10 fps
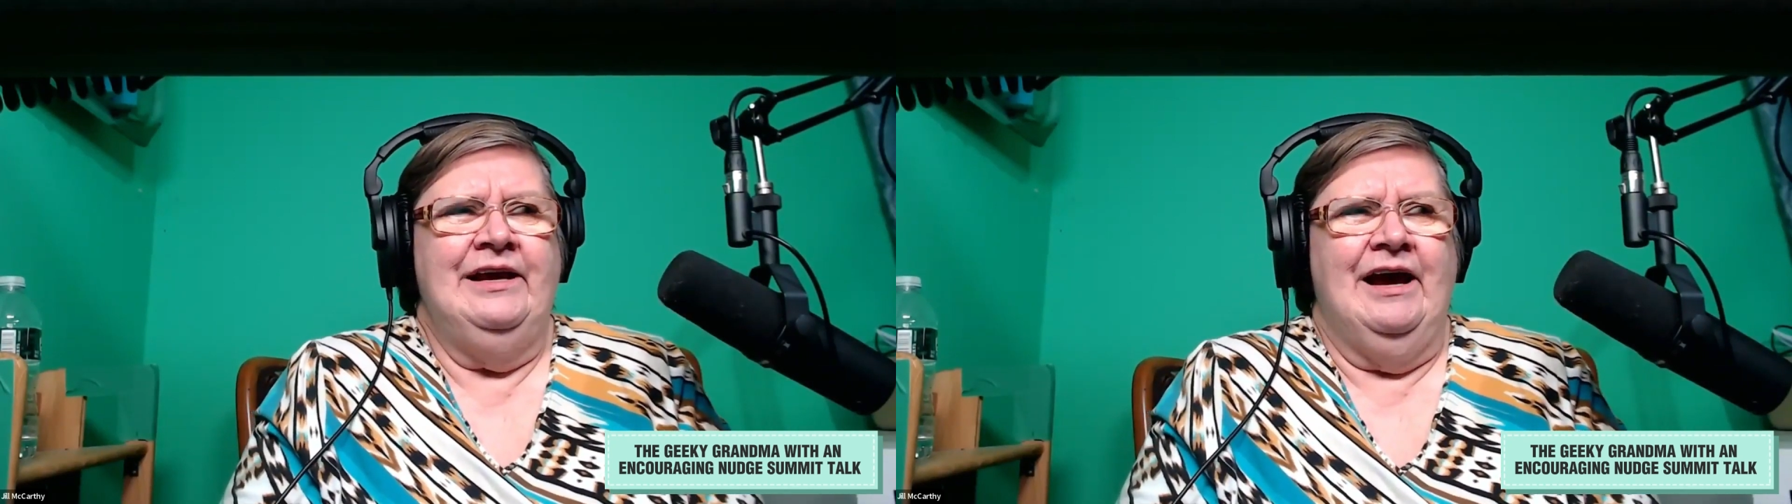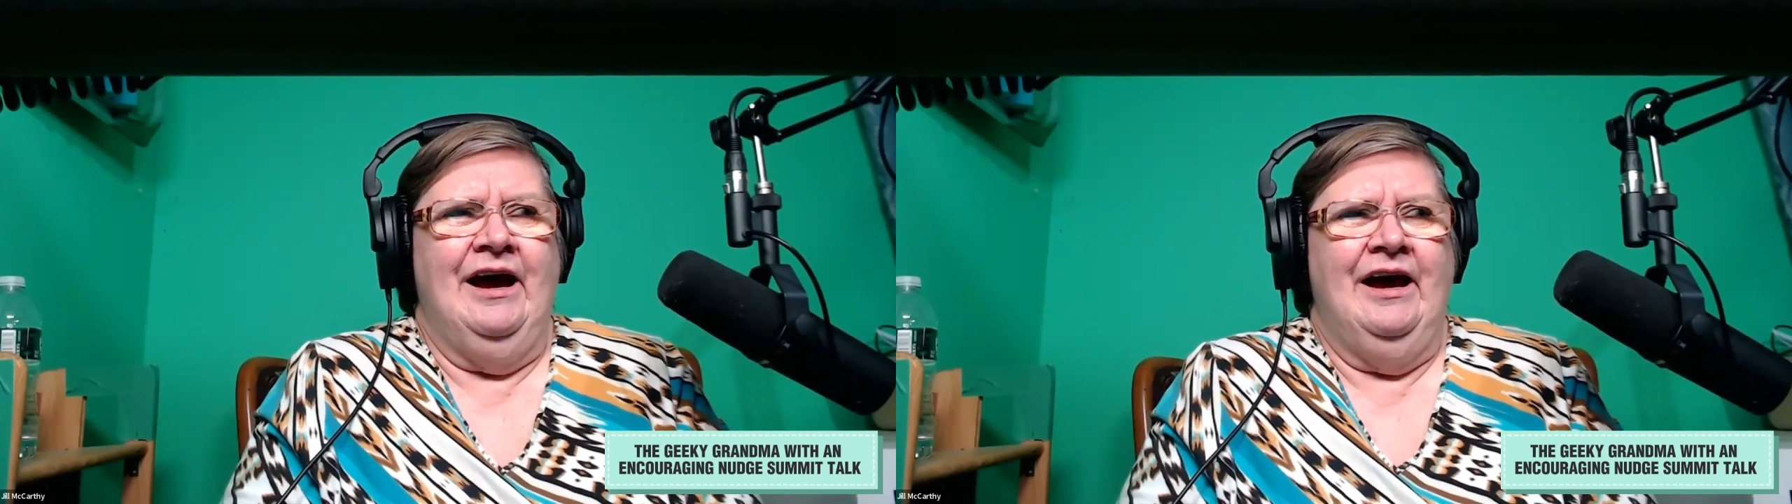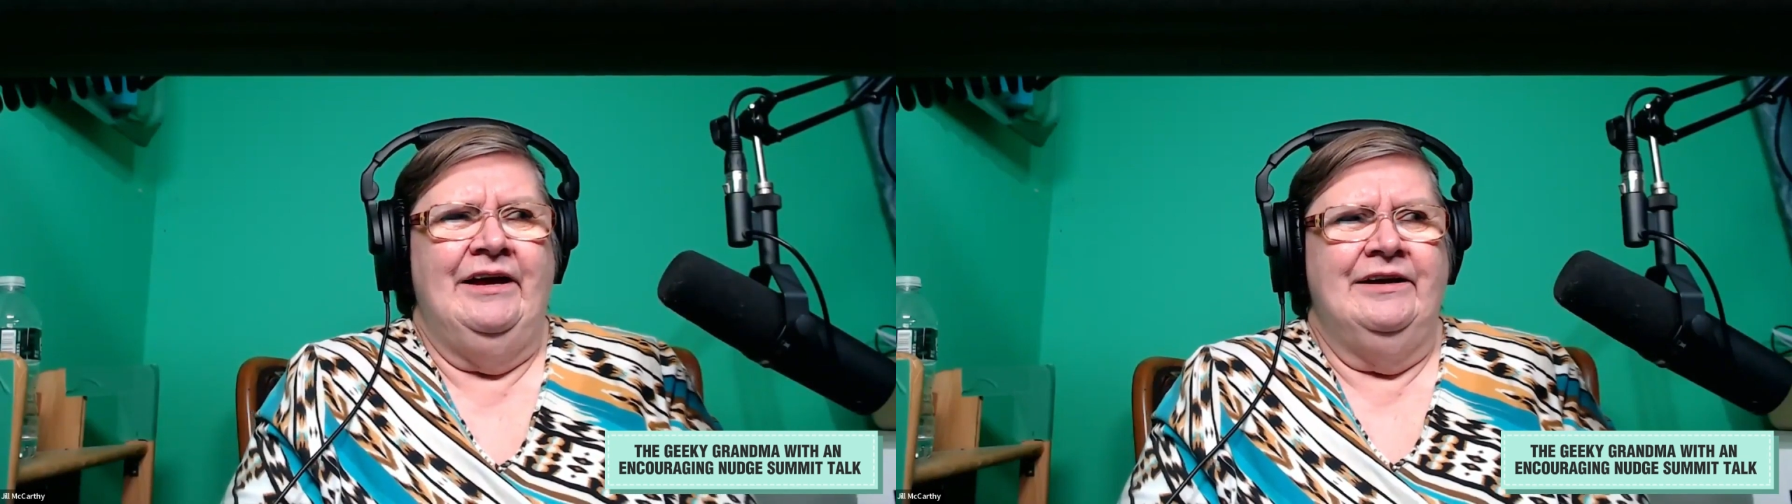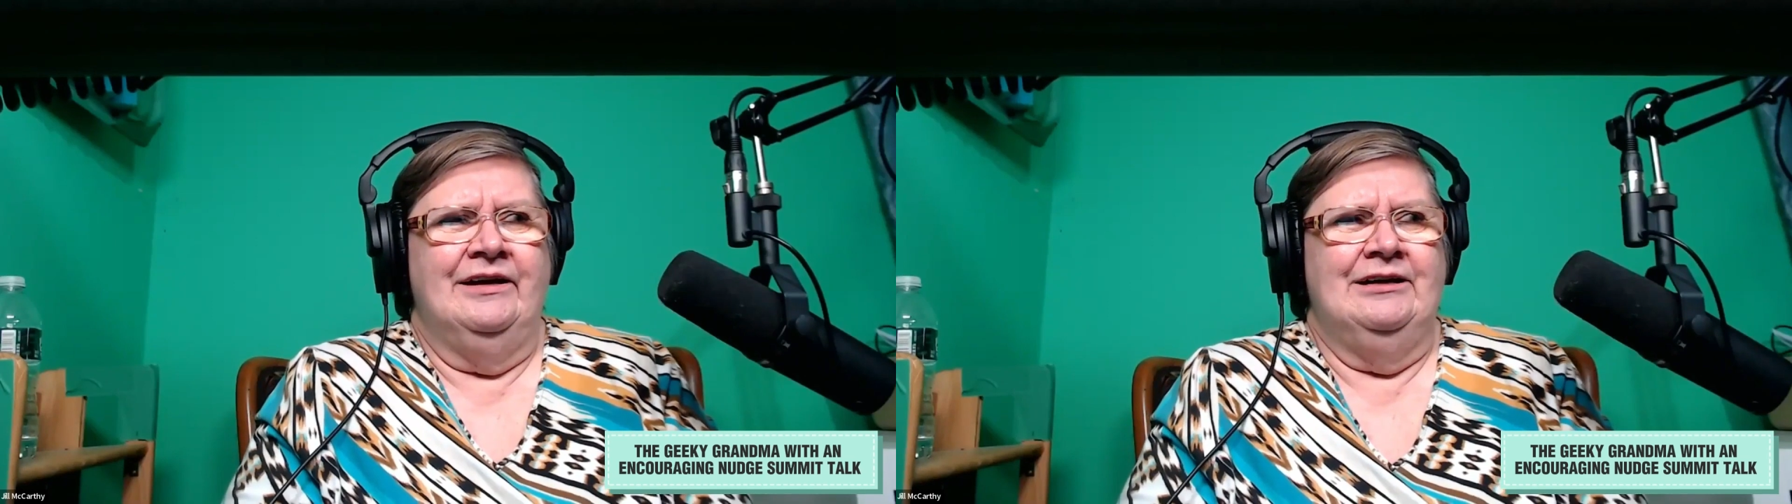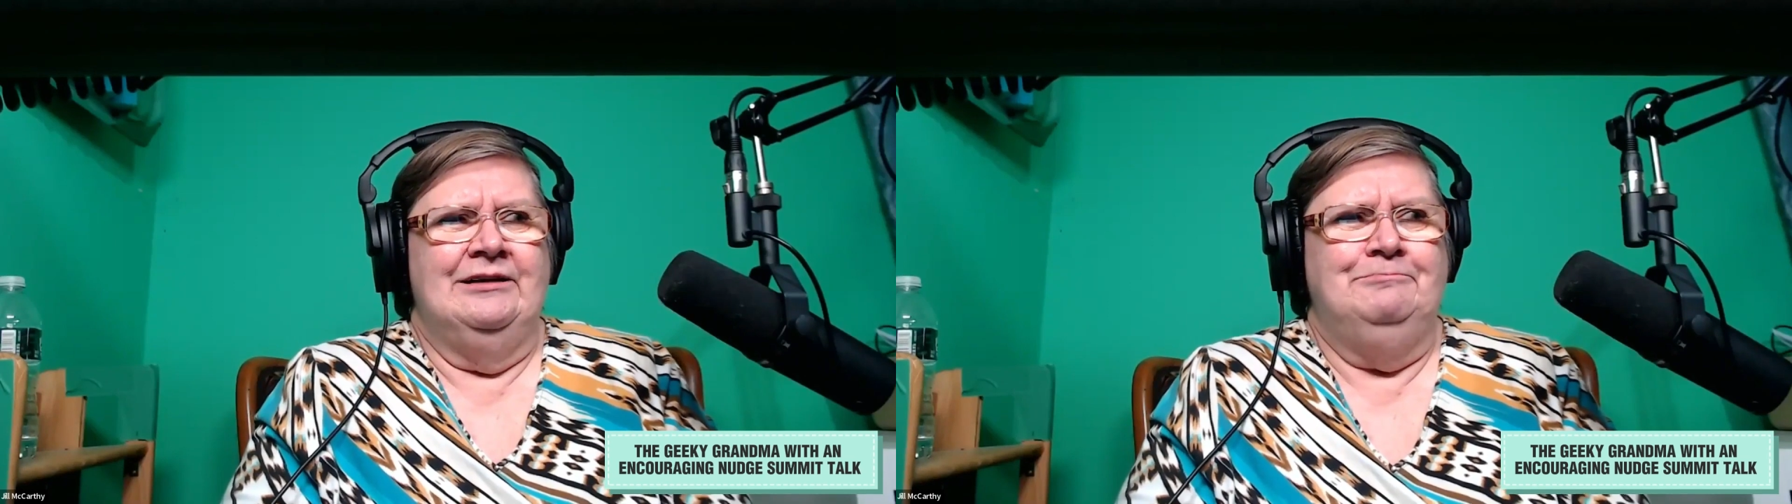
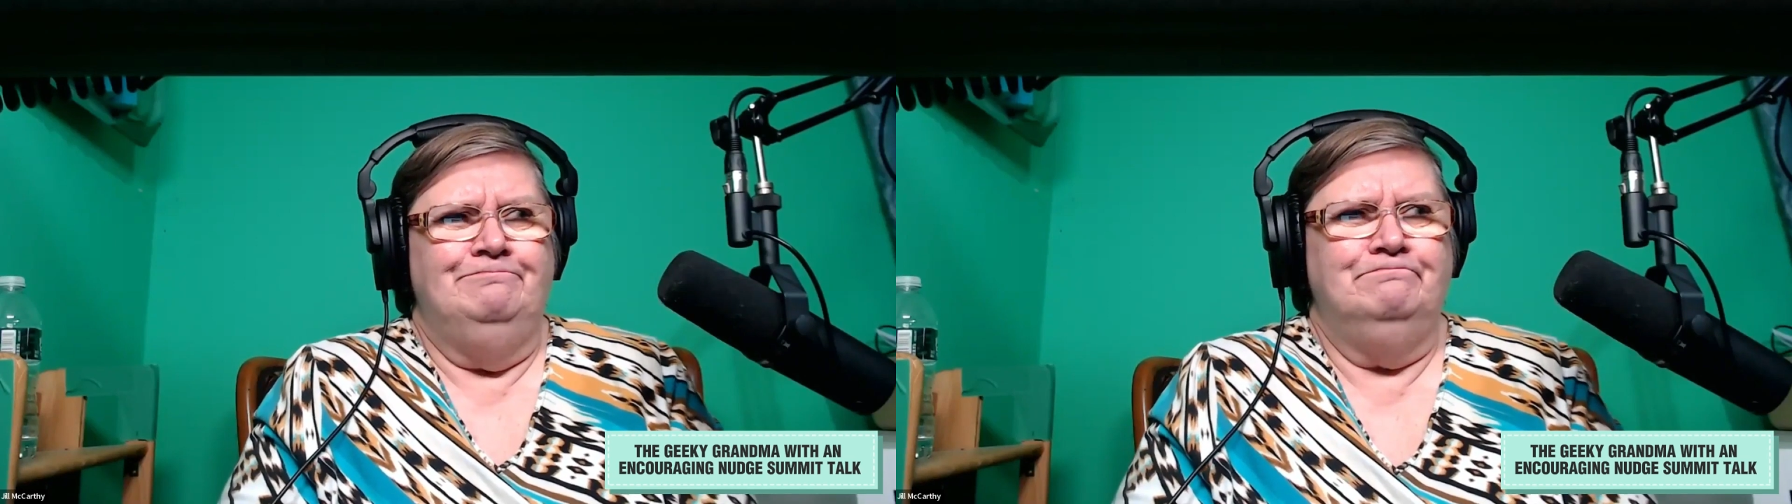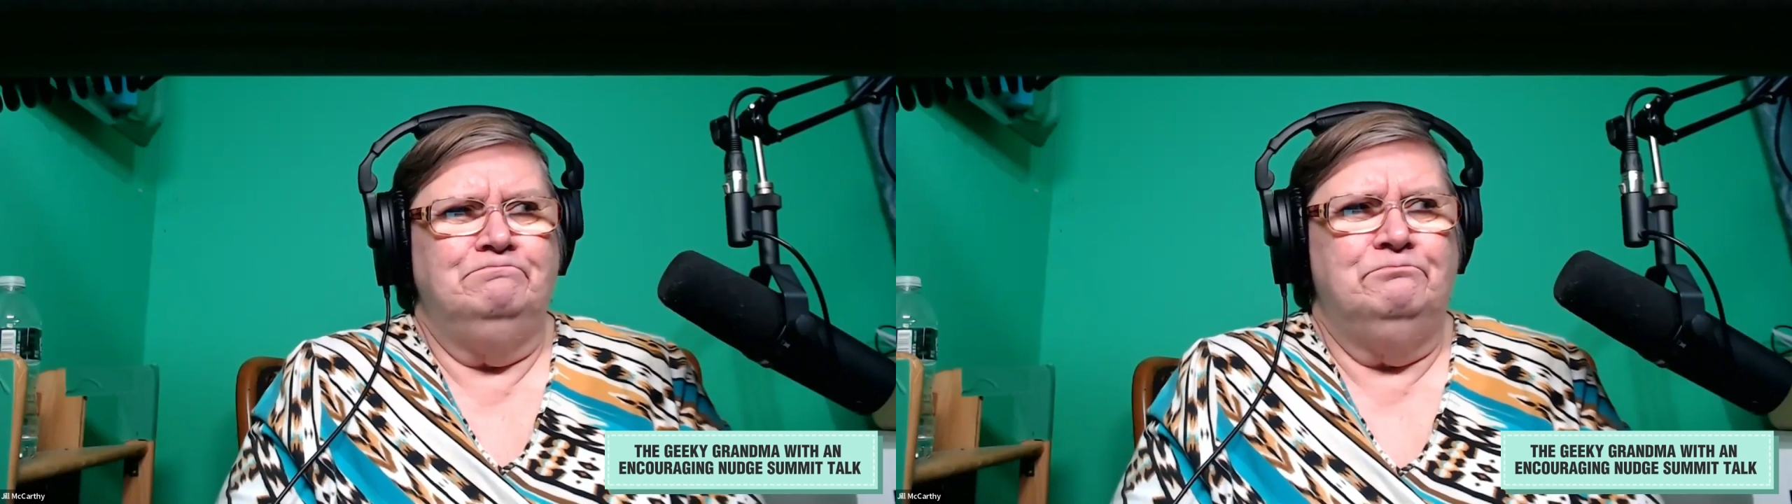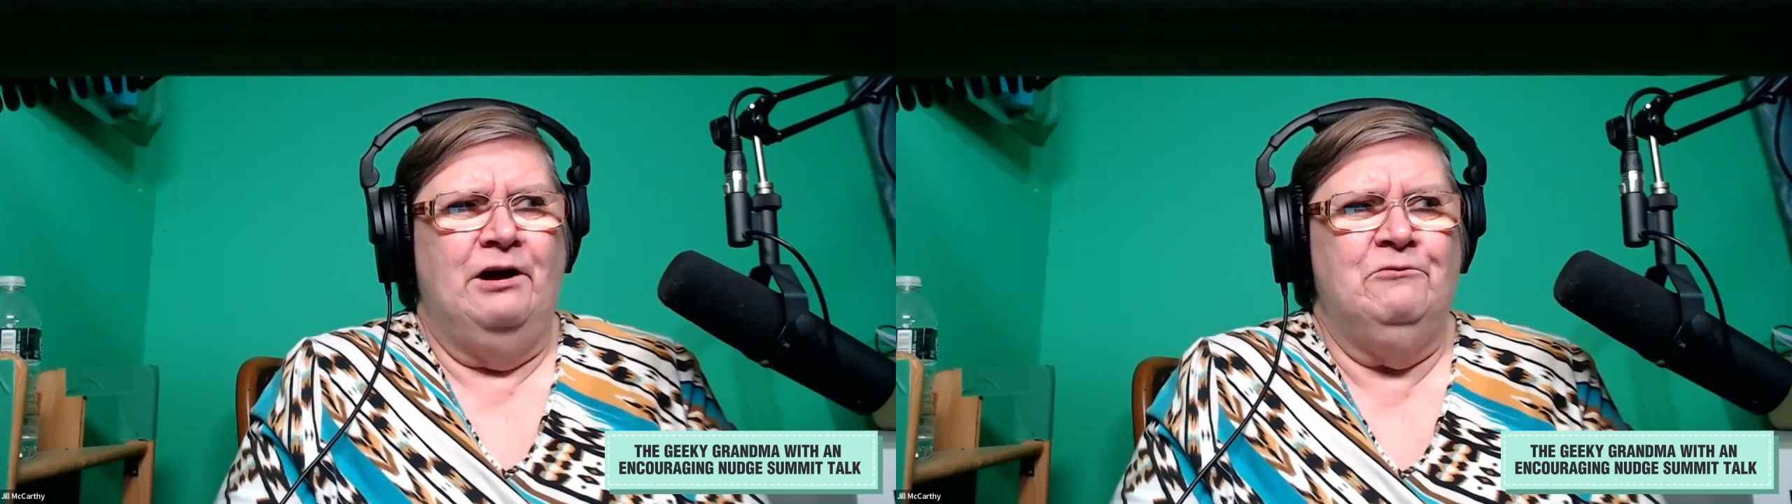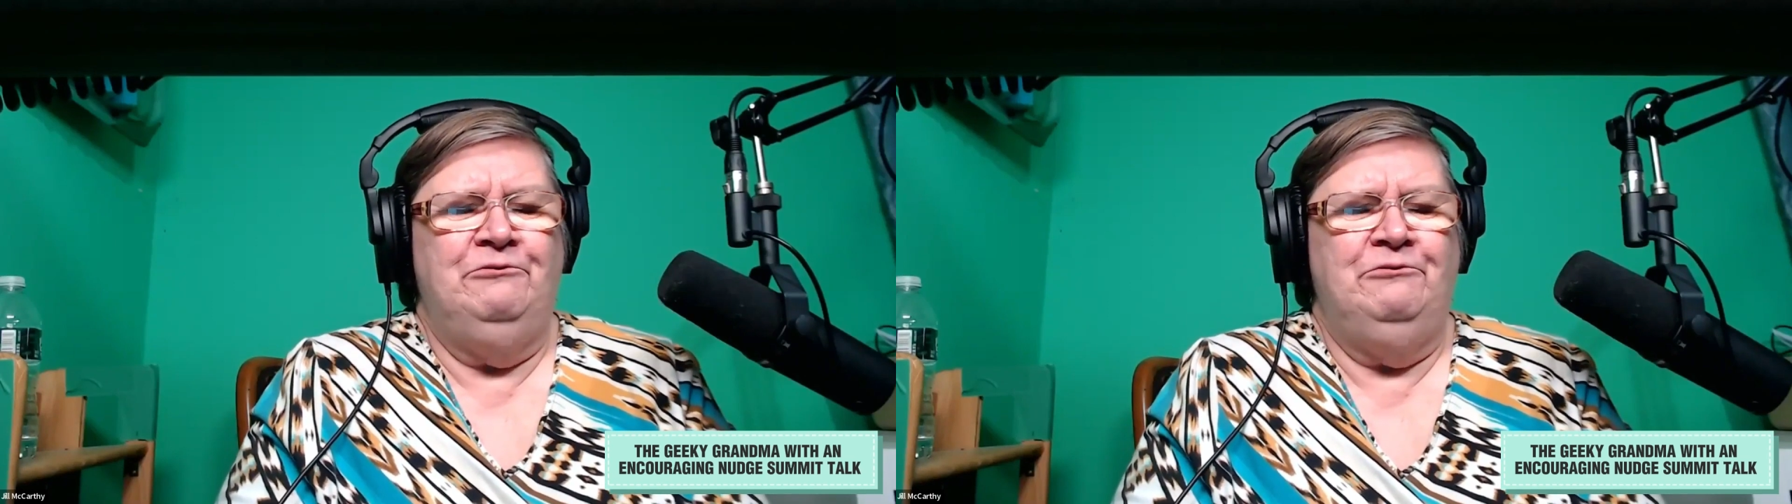about